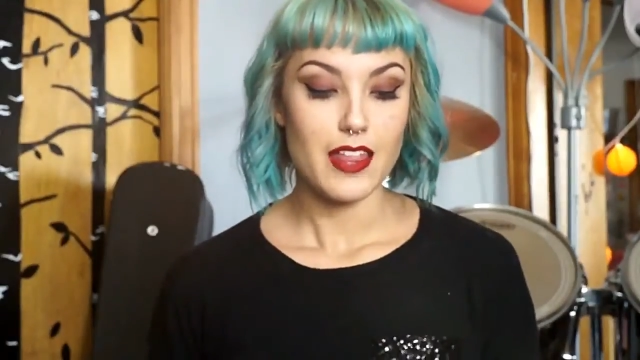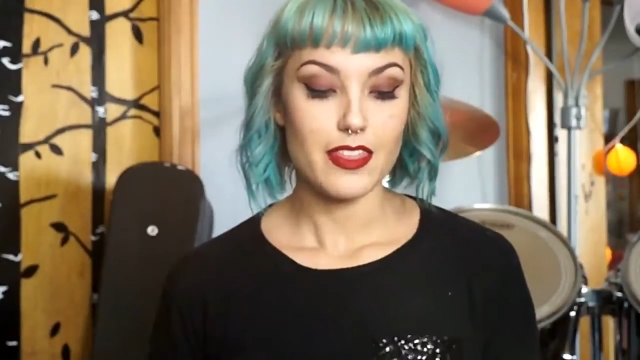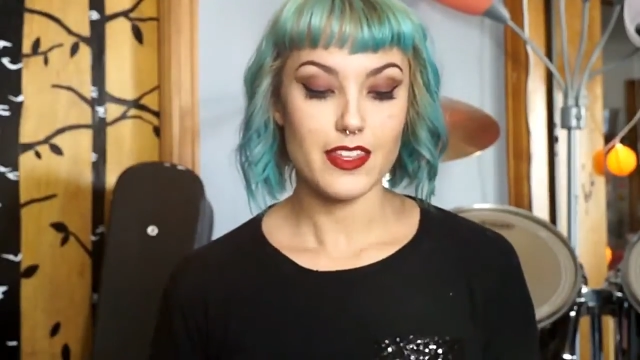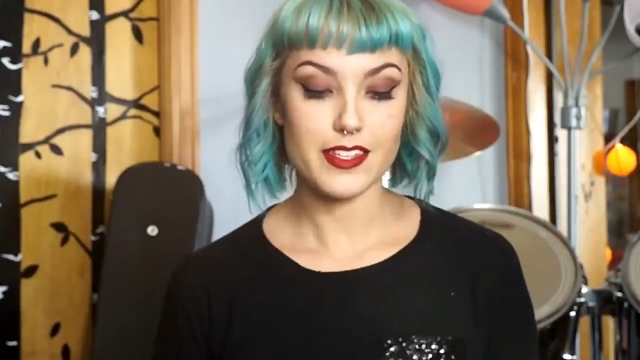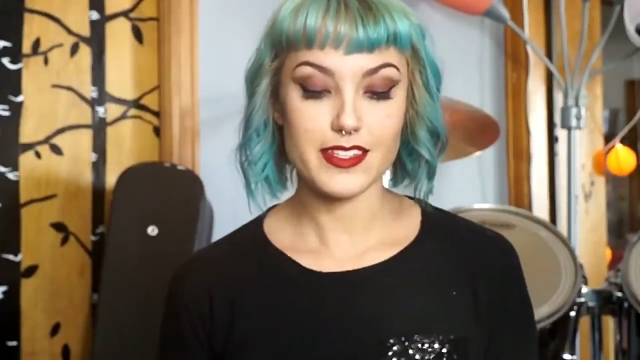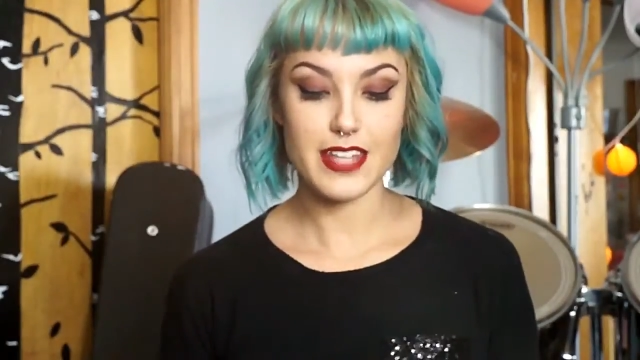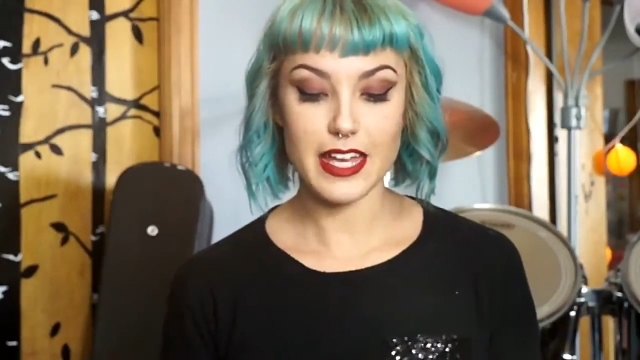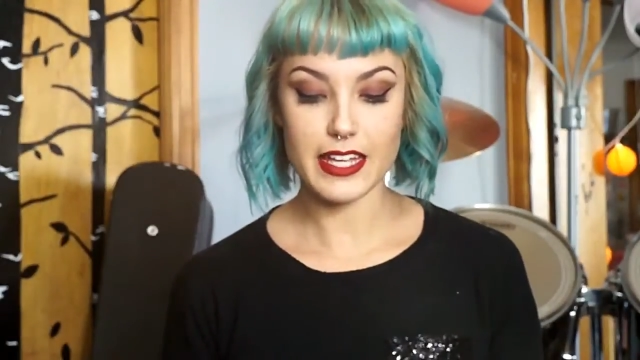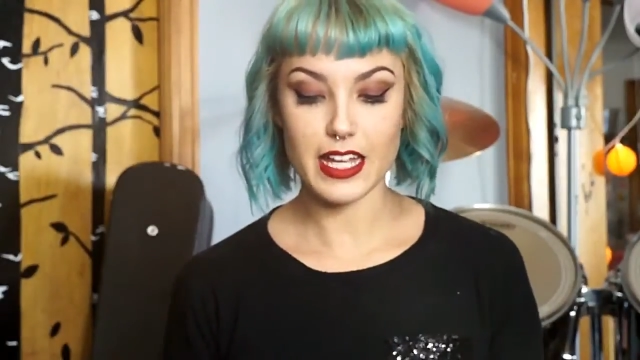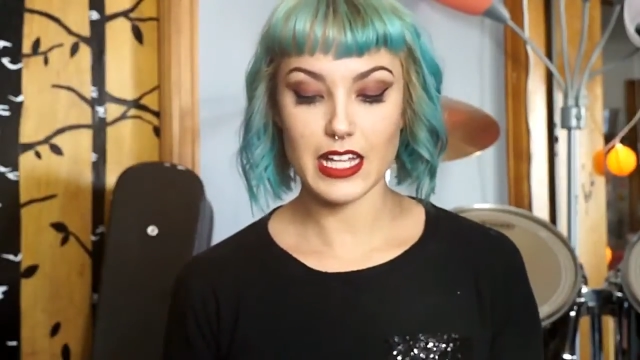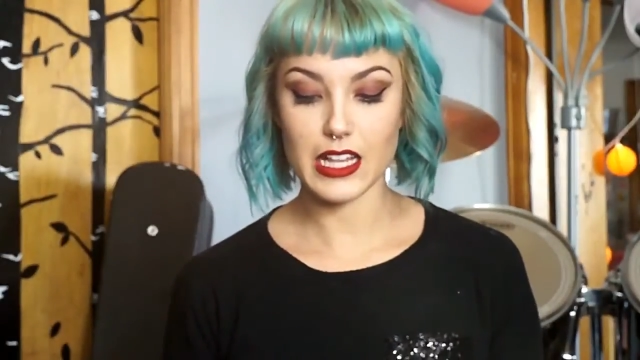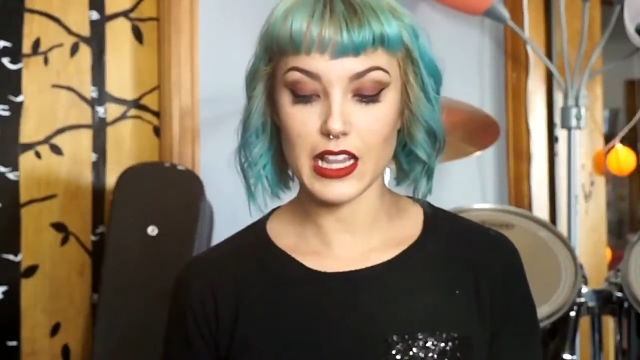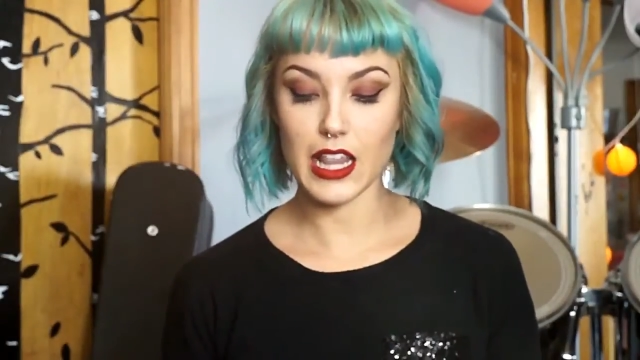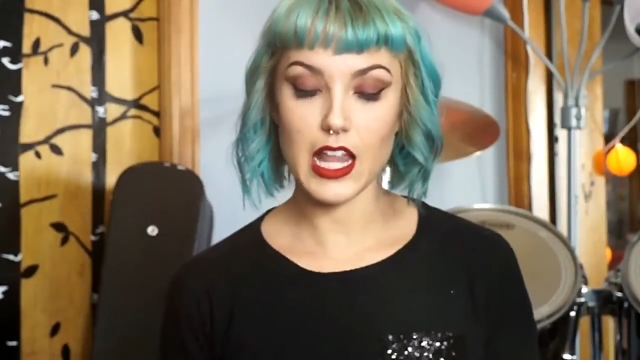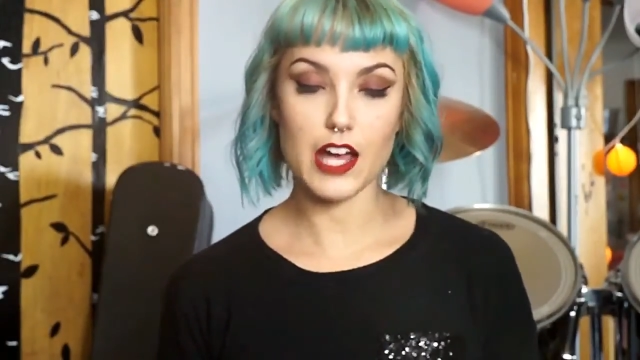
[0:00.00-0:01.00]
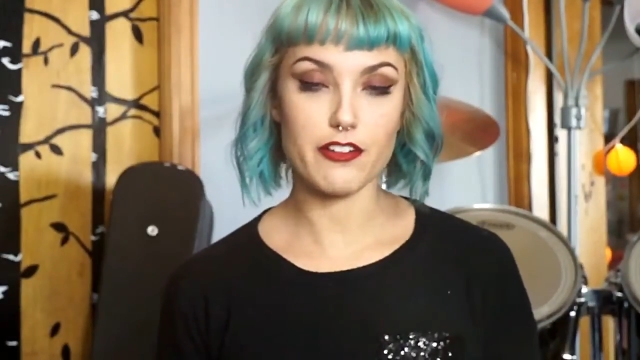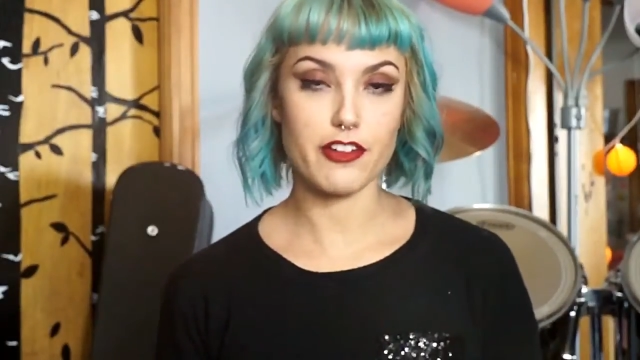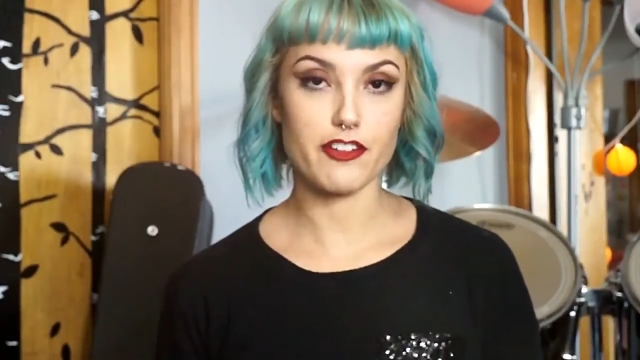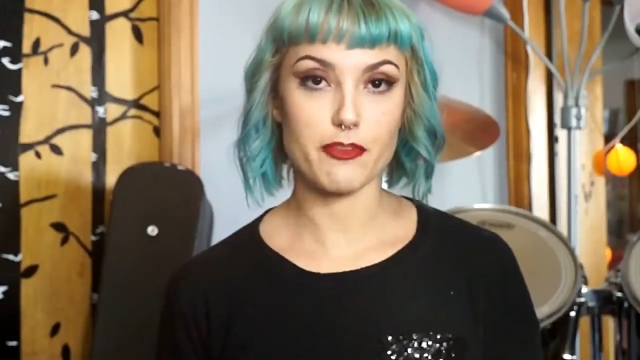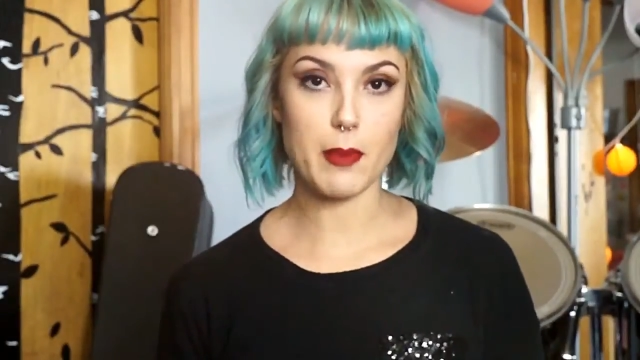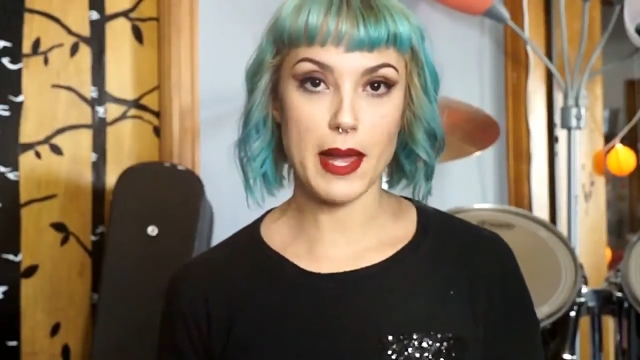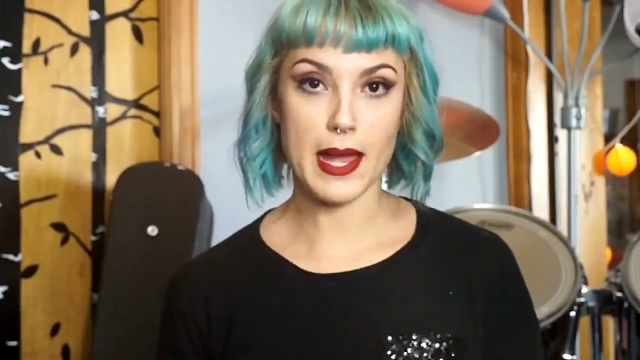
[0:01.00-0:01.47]
The second love
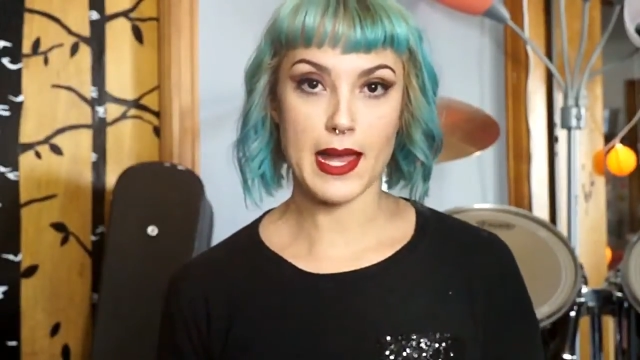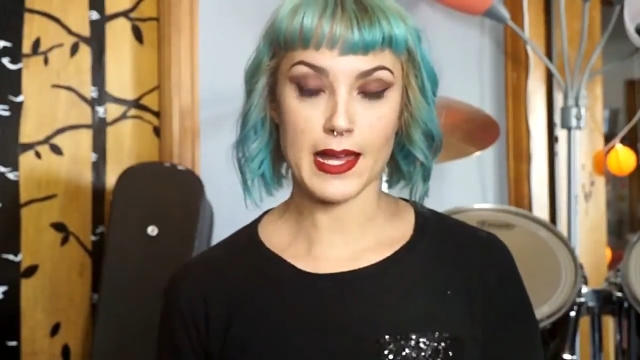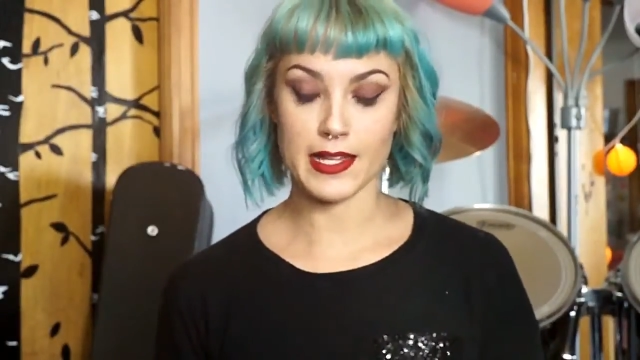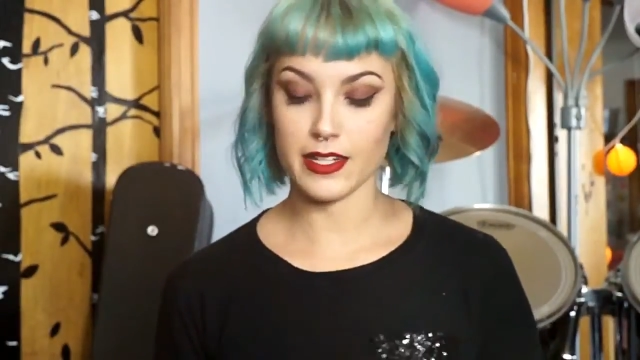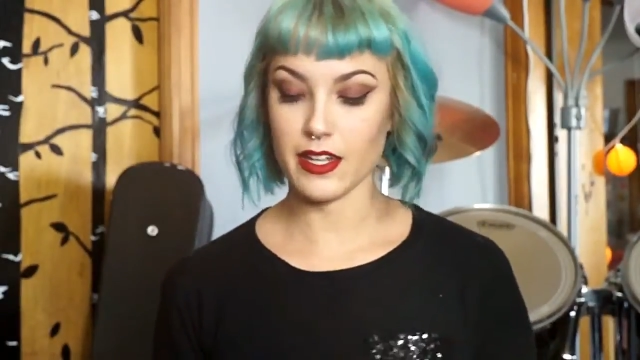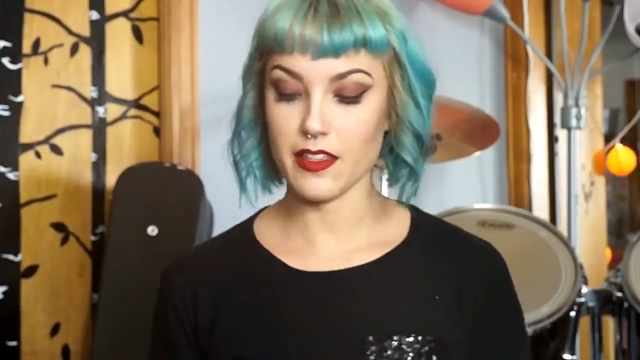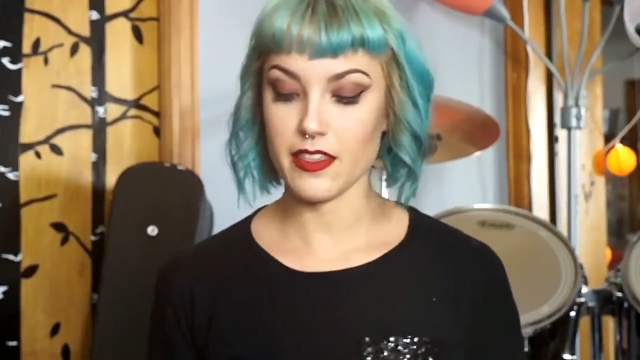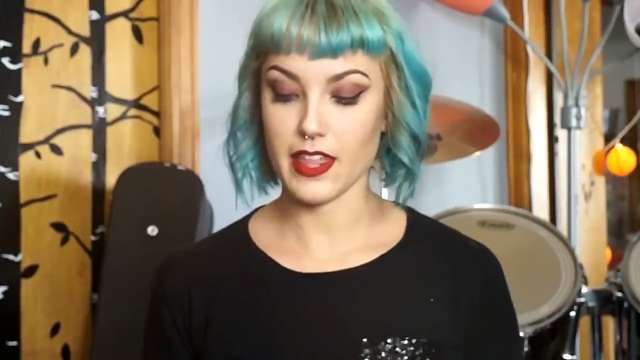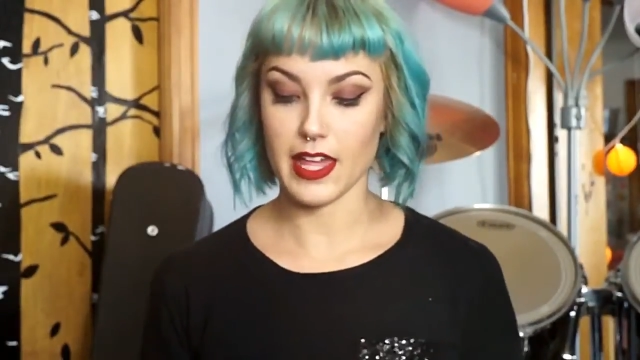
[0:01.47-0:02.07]
of mine